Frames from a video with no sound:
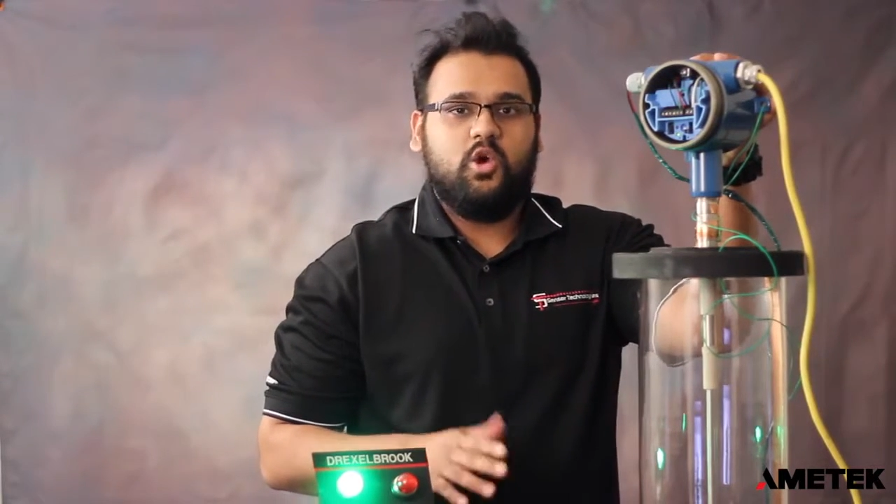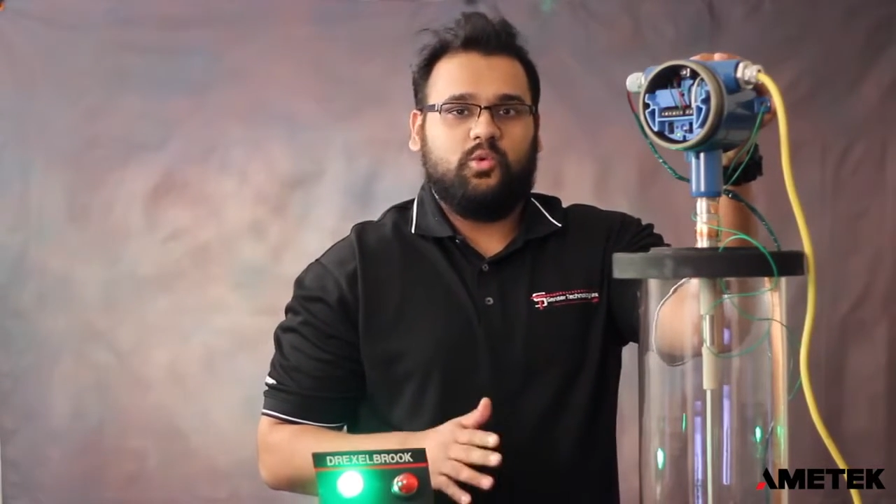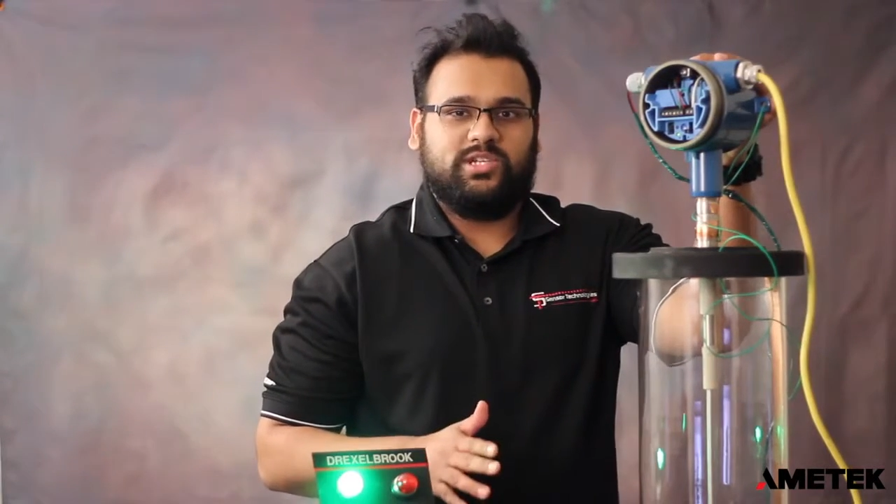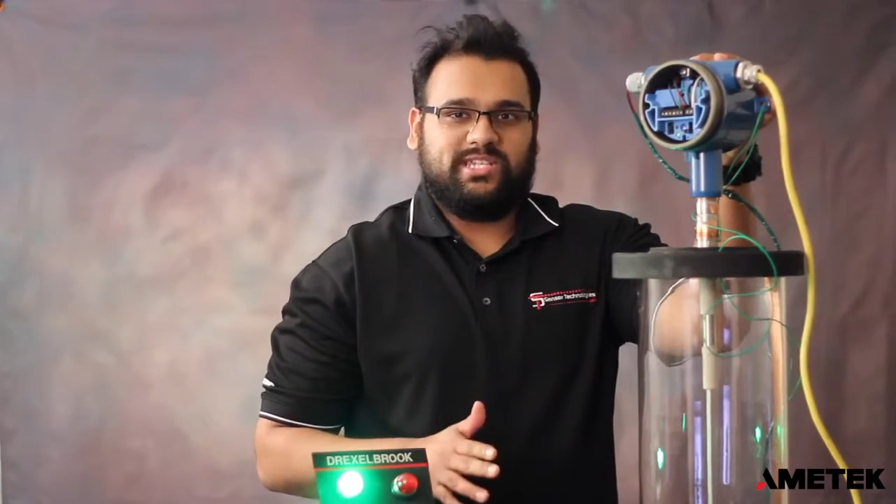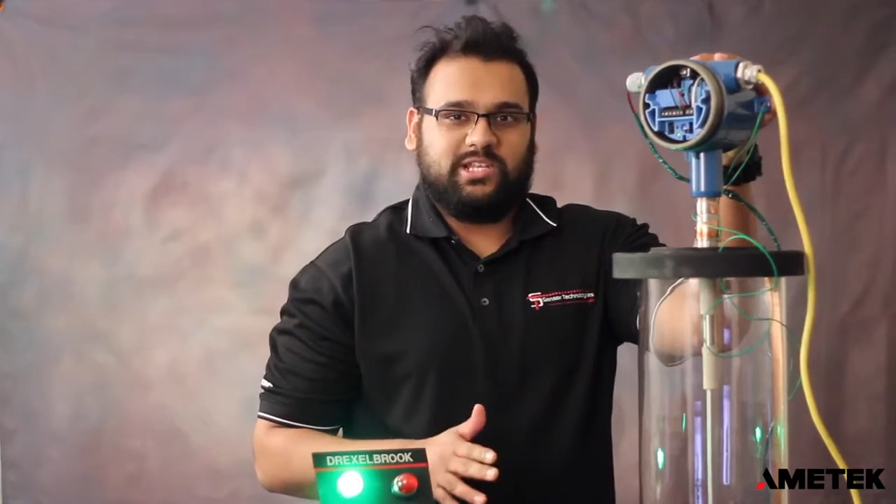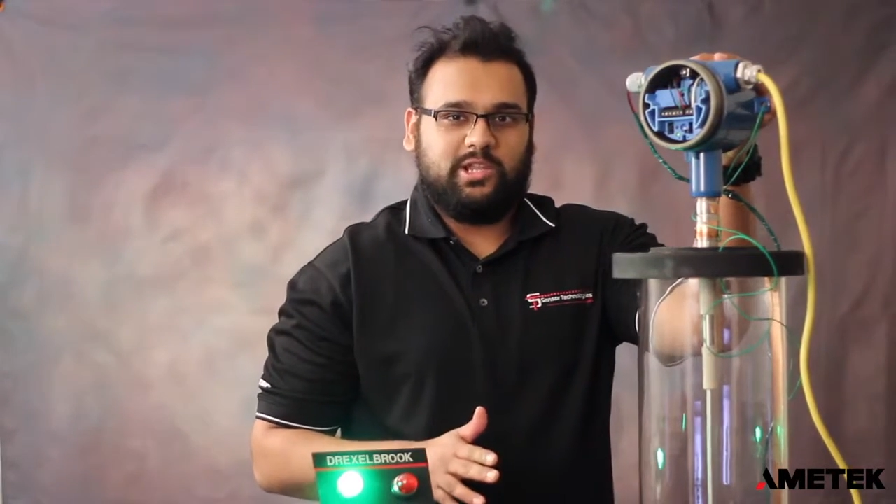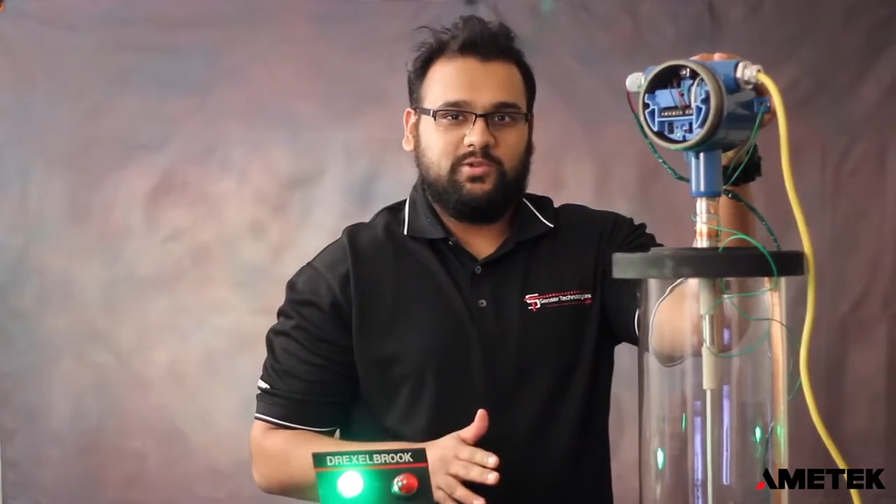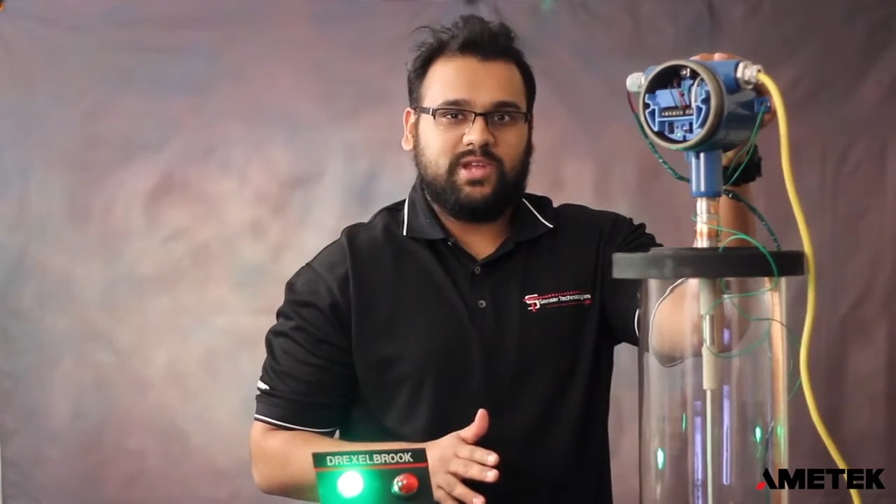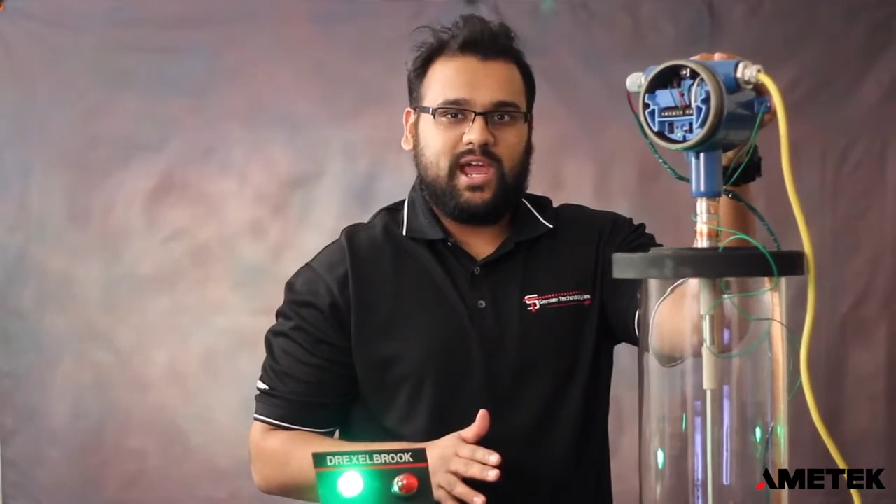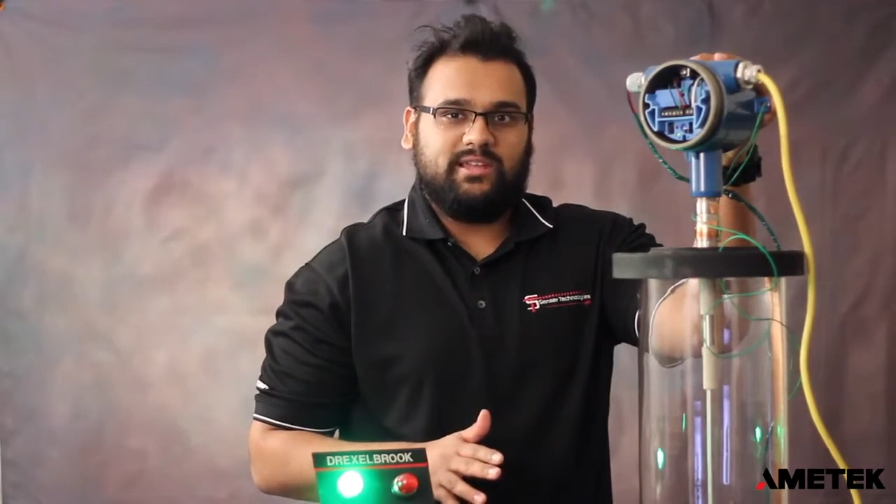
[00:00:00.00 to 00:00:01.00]
which has a
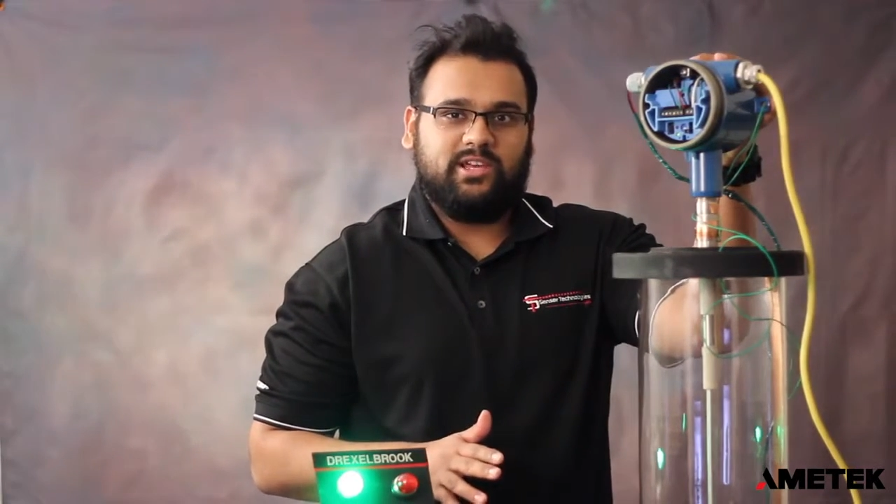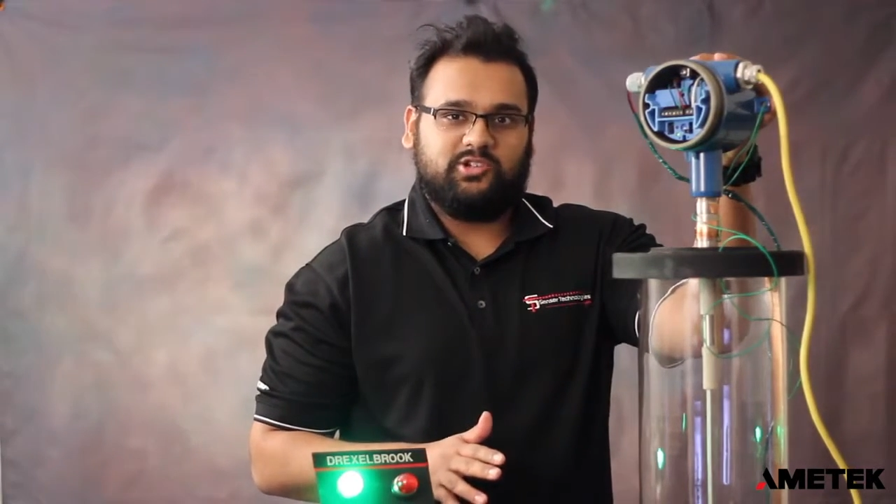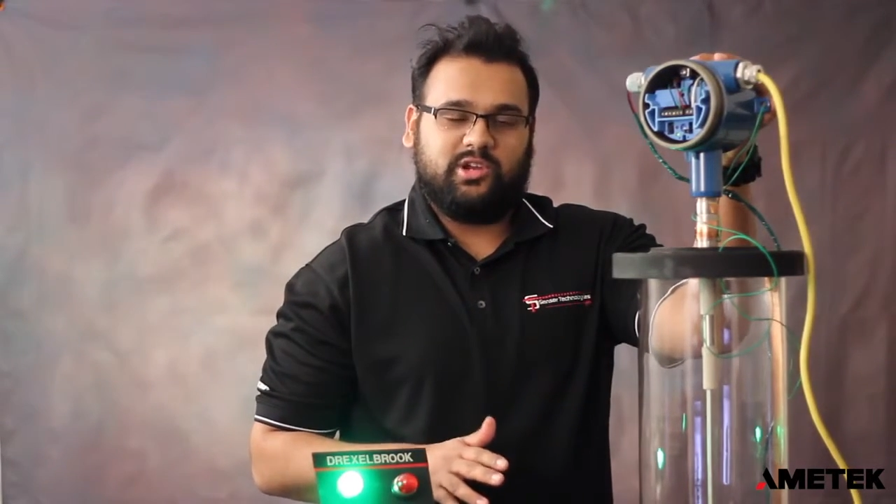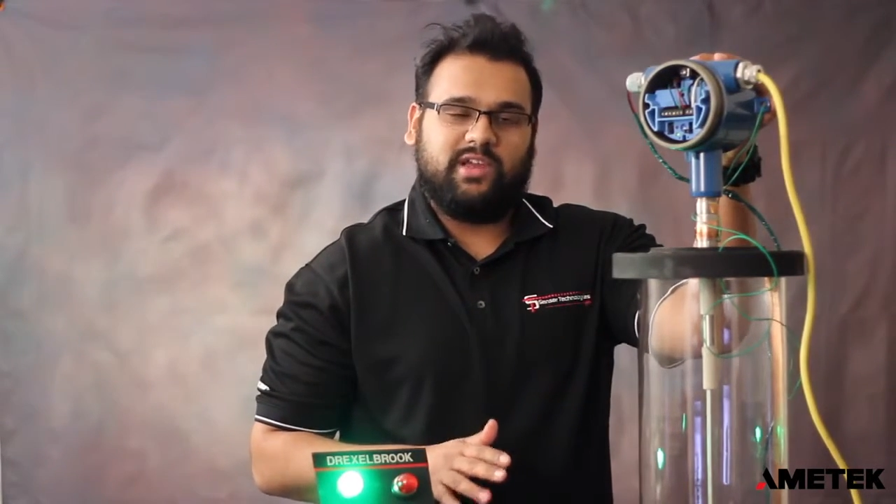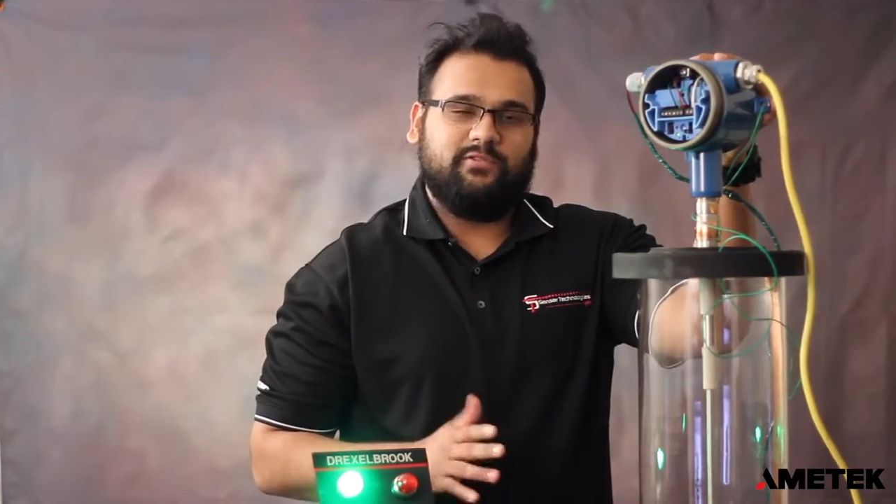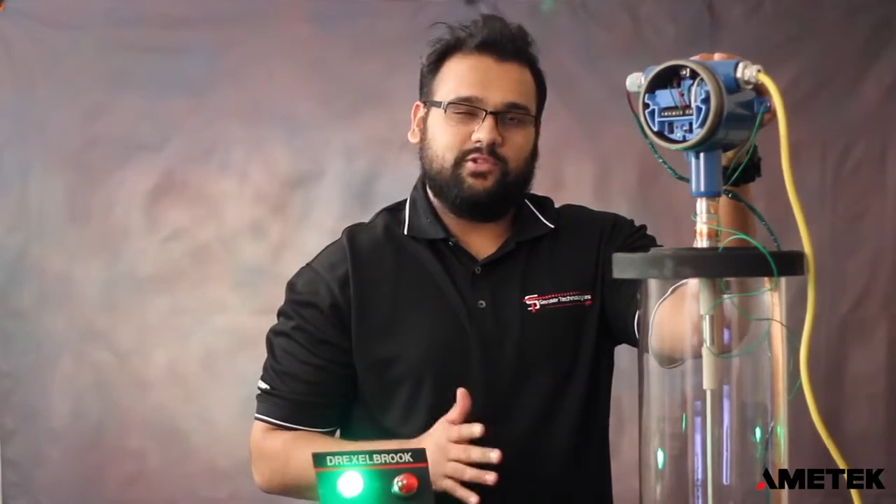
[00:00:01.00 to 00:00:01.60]
low dielectric of